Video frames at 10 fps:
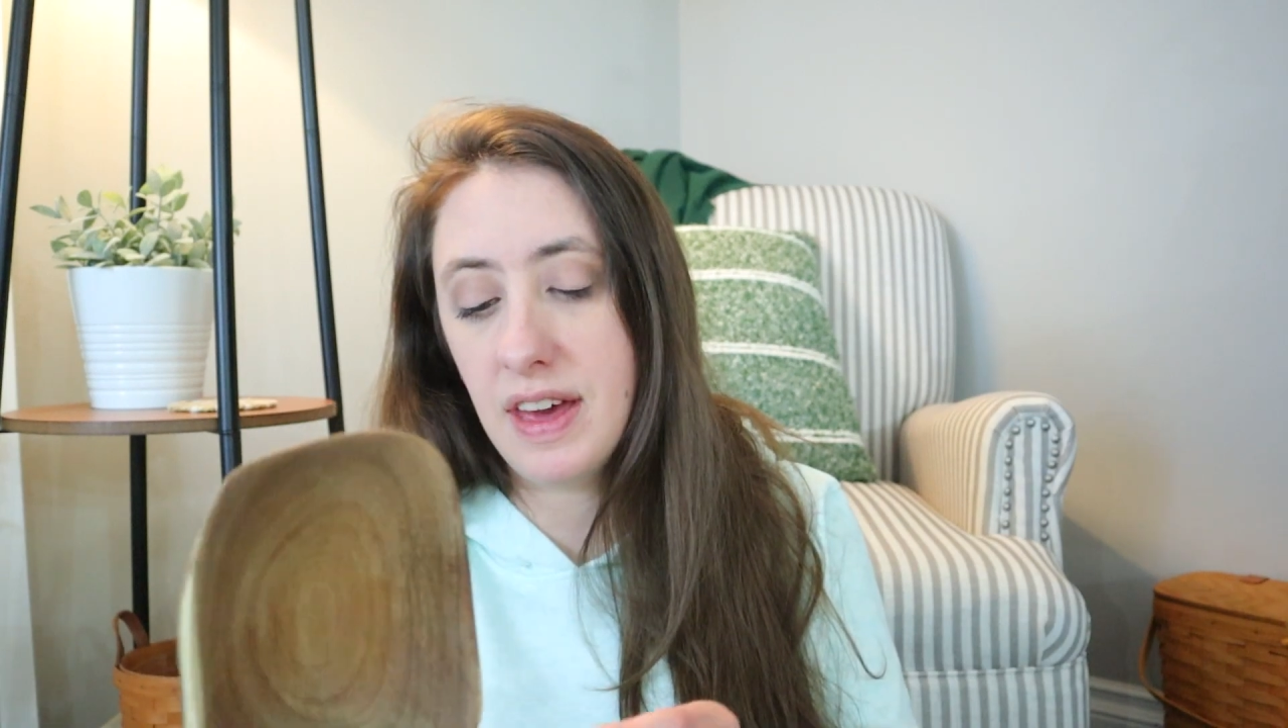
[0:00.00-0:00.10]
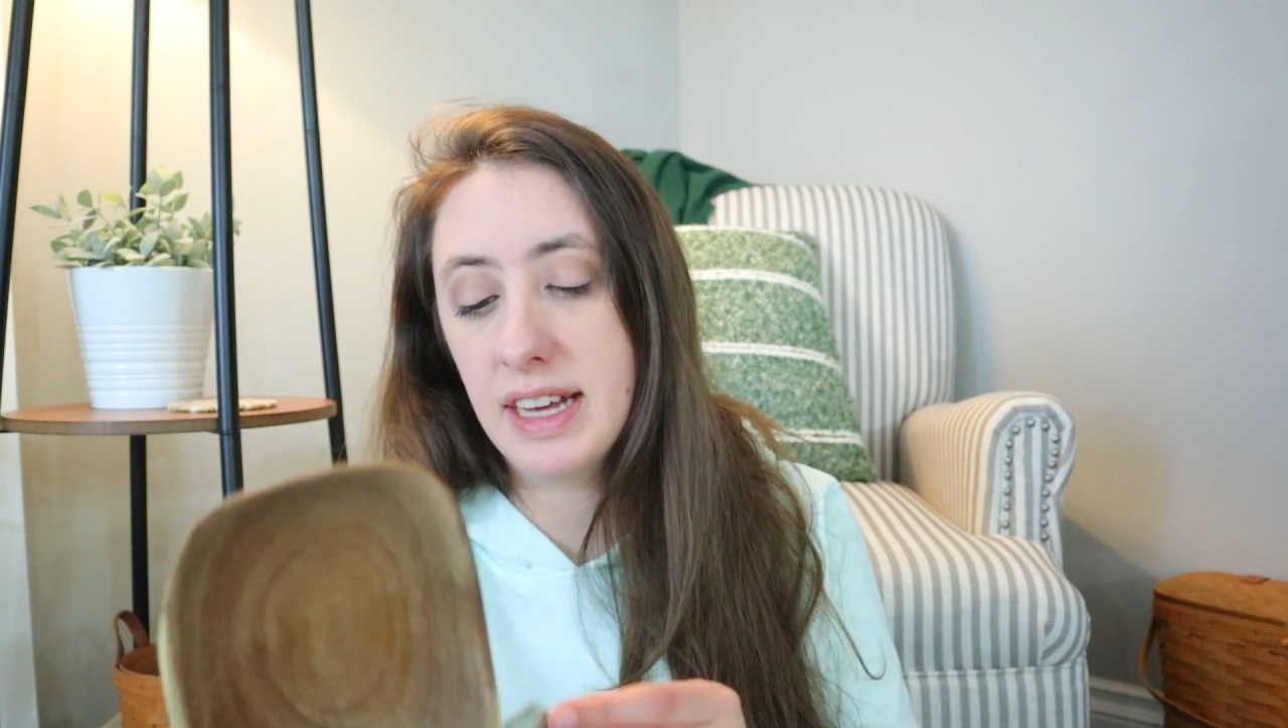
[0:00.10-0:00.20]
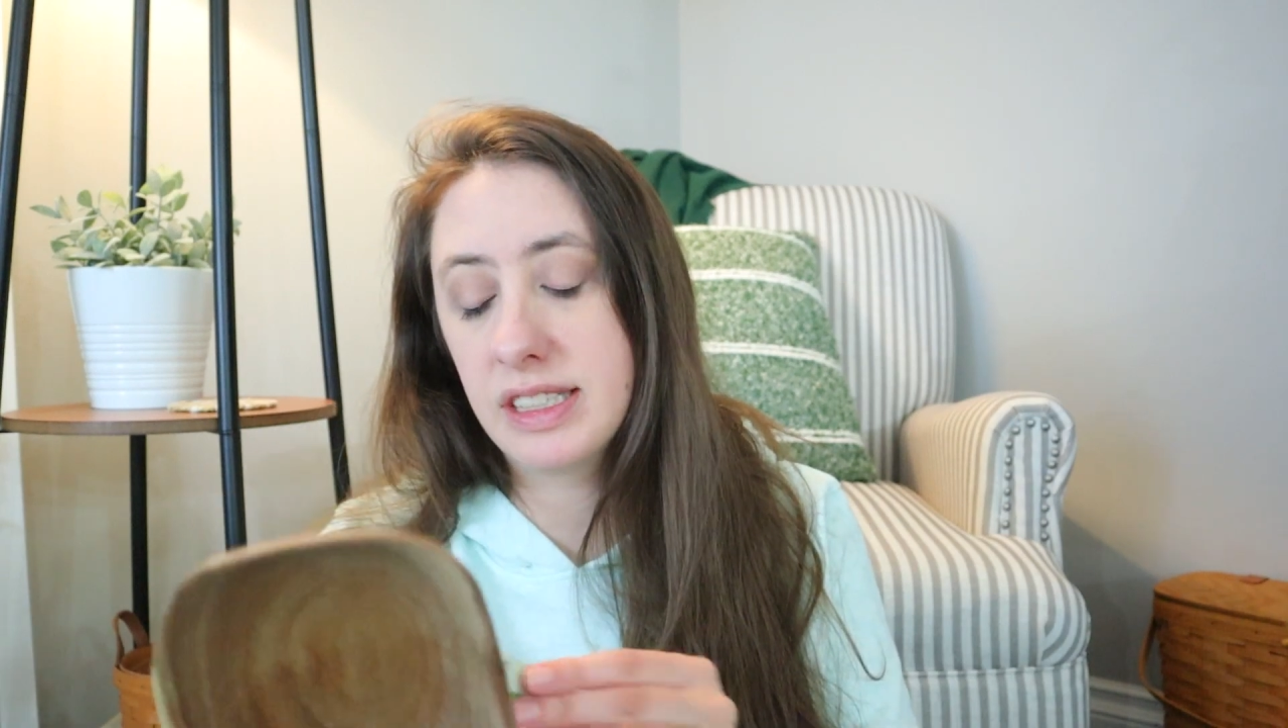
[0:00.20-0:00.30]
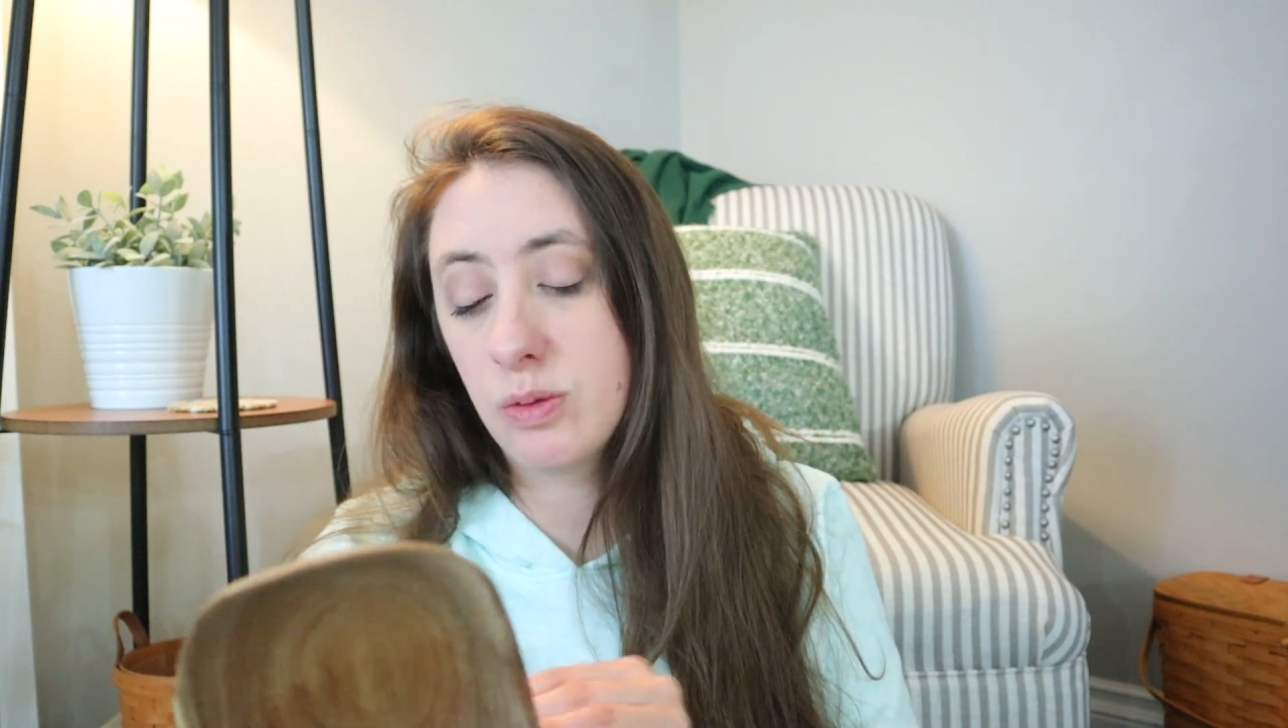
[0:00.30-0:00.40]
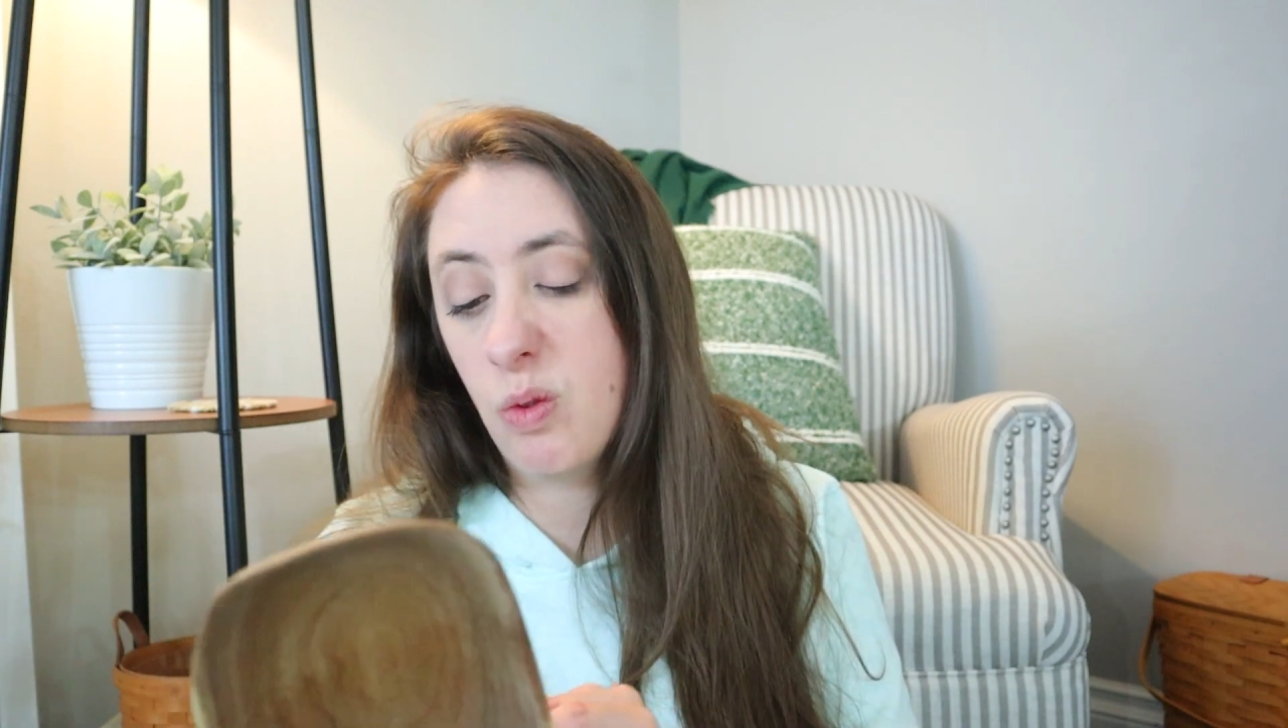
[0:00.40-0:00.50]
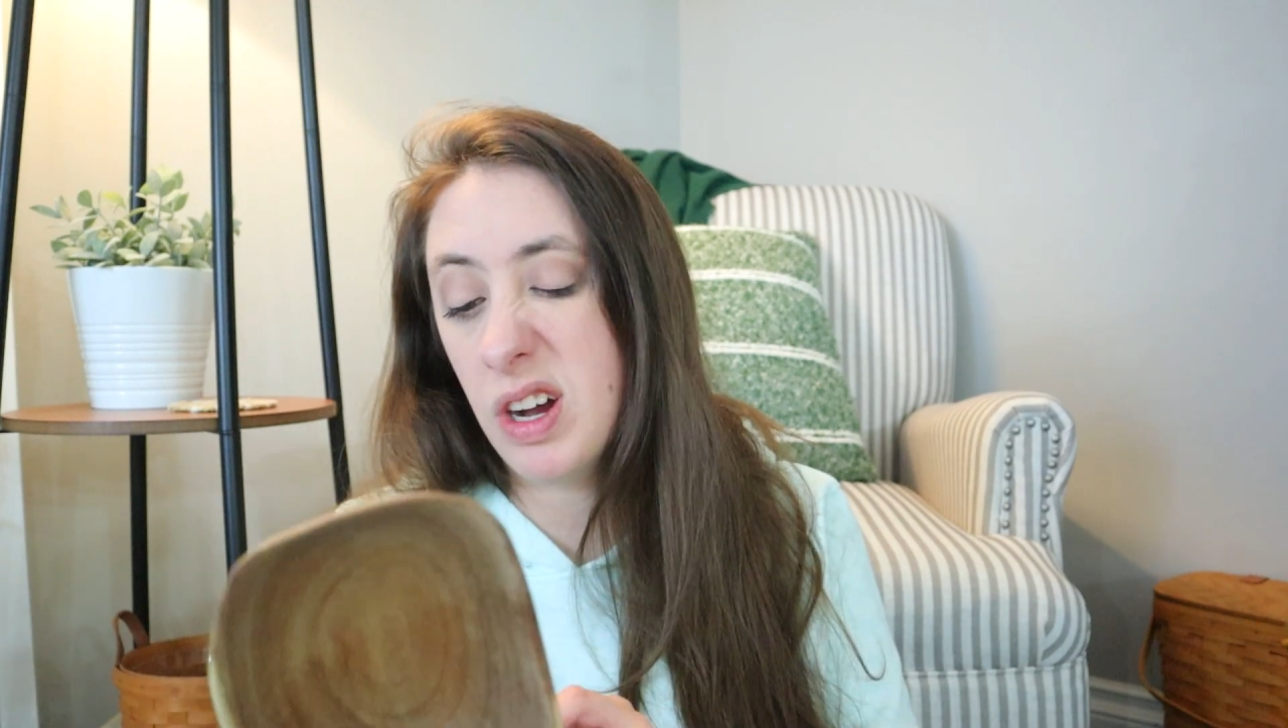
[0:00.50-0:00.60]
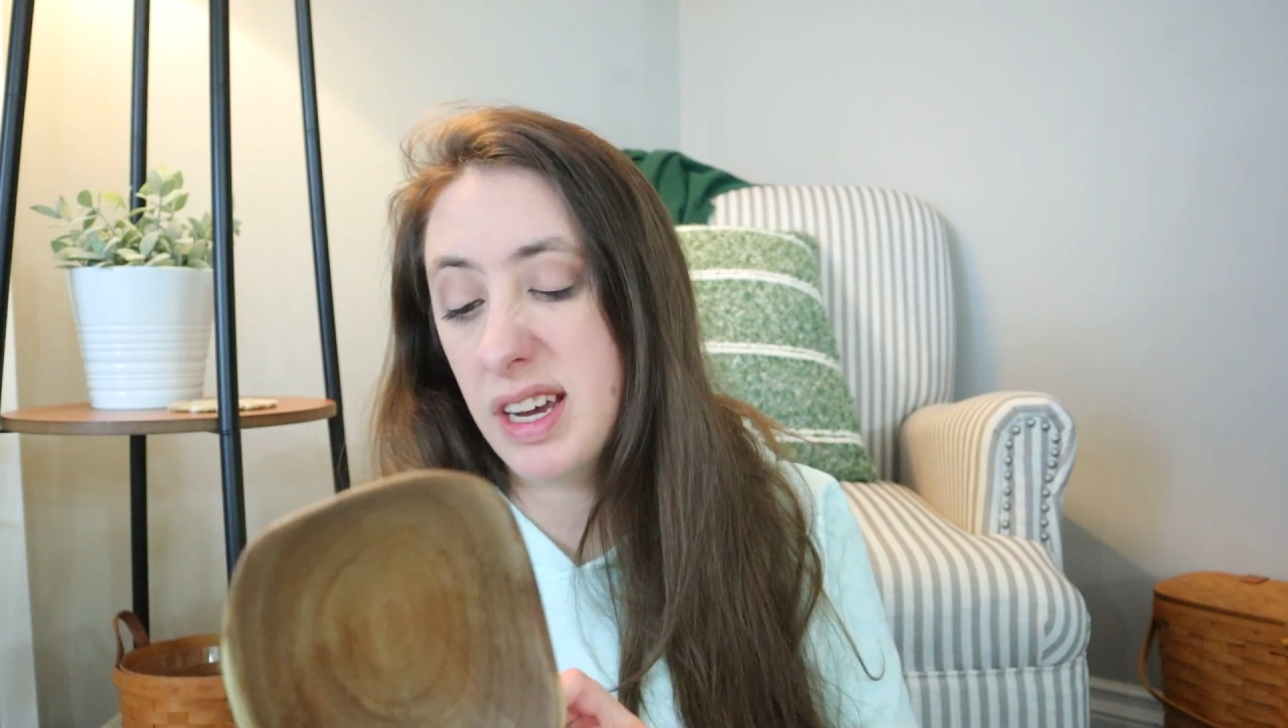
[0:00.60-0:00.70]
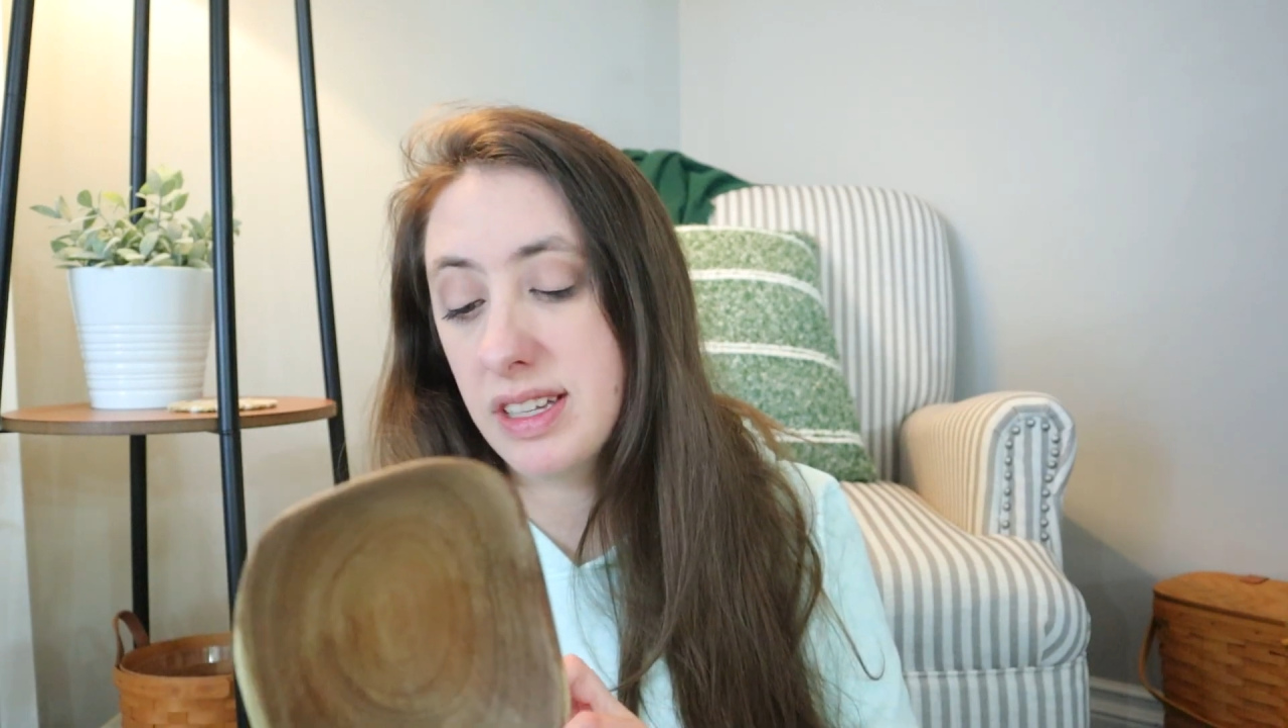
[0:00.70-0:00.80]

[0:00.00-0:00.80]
that's why